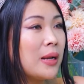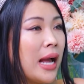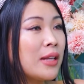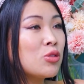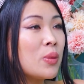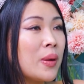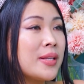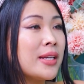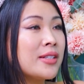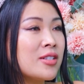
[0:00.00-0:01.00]
I do
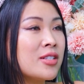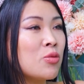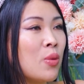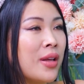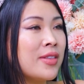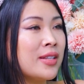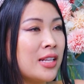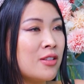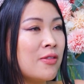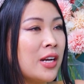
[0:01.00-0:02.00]
think there's the one thing
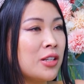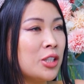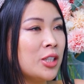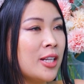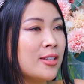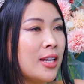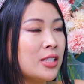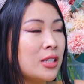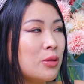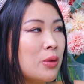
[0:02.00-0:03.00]
that's very good is
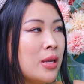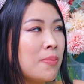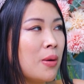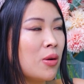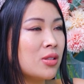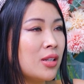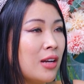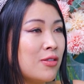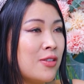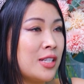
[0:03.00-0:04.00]
that we both
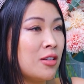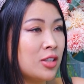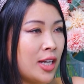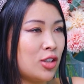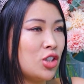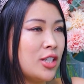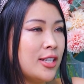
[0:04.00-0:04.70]
love physical touch.